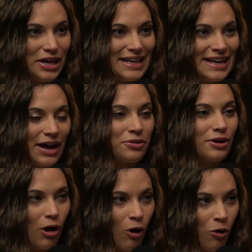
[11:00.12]
win. And now
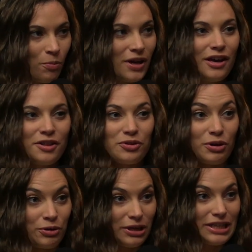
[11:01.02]
they're at home. They're
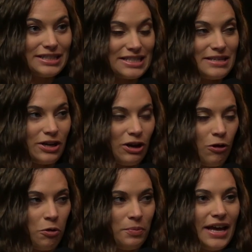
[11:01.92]
a gritty team at
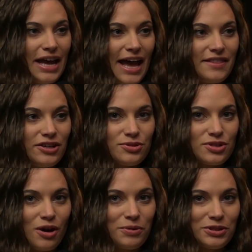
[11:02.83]
home. And then you
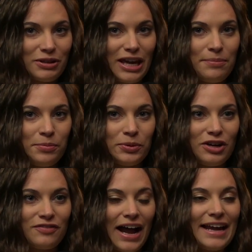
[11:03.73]
saw what they're capable
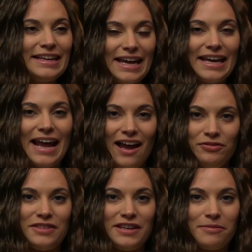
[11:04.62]
of. I get
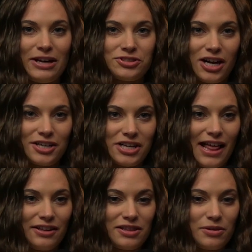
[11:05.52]
everything about Josh
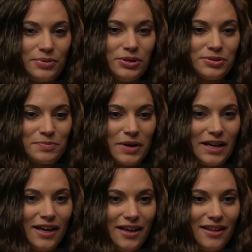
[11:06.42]
Allen and the Bills,
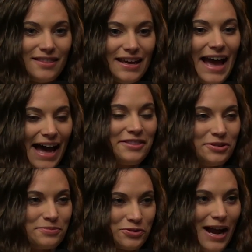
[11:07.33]
but they had
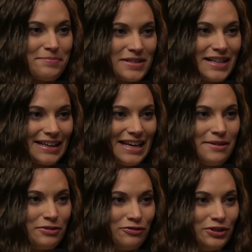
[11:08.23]
them trapped in that
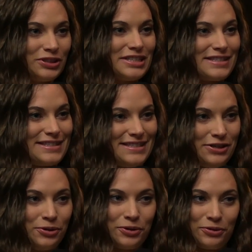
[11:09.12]
game, and Philly
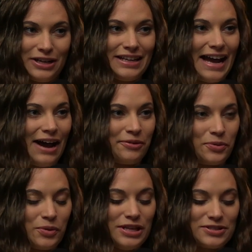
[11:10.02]
still gritted out
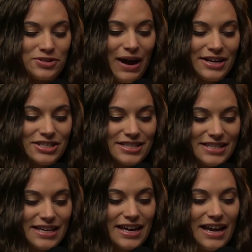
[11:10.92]
a win. So I just
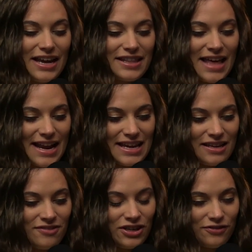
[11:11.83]
think that
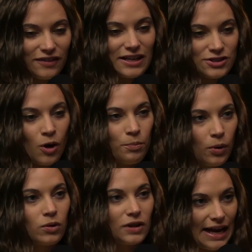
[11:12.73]
even if they don't
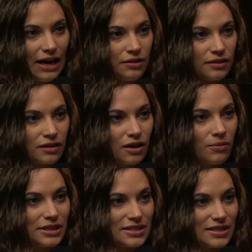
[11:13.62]
pull it out, they're
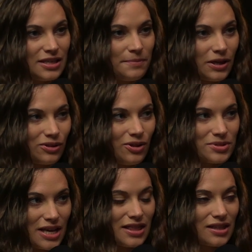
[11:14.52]
going to keep it
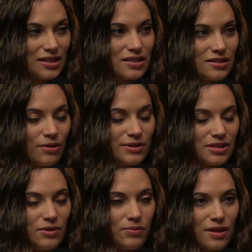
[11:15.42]
close. I think this is going
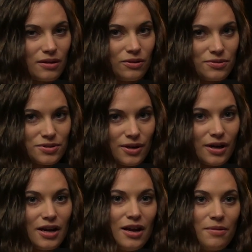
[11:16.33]
to be one of the
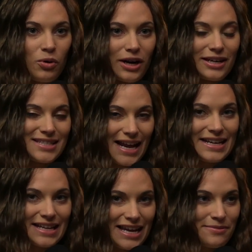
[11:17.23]
closer, more
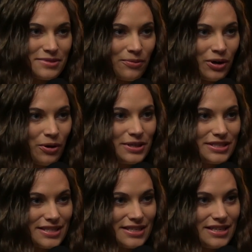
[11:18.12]
exciting games that we're going
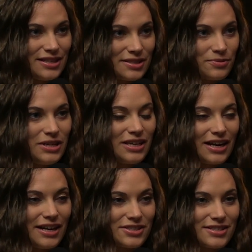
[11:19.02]
to see this week.
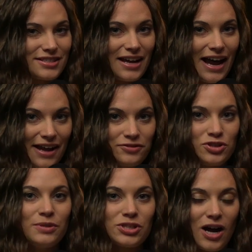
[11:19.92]
And I have
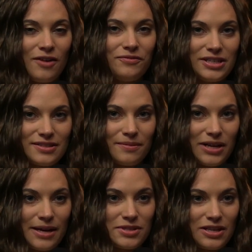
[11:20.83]
too much confidence
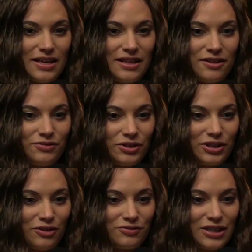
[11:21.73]
sometimes in the
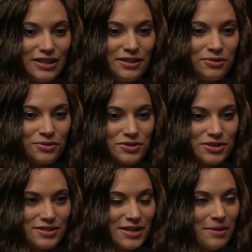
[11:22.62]
Philadelphia Eagles
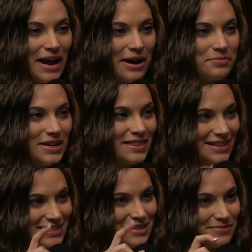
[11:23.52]
just somehow being
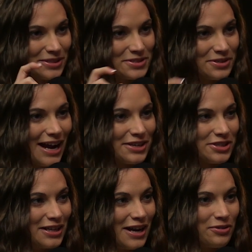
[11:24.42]
that team that's
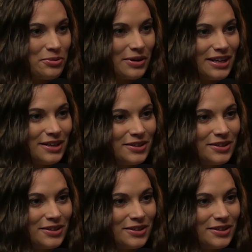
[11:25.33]
scratching at everybody.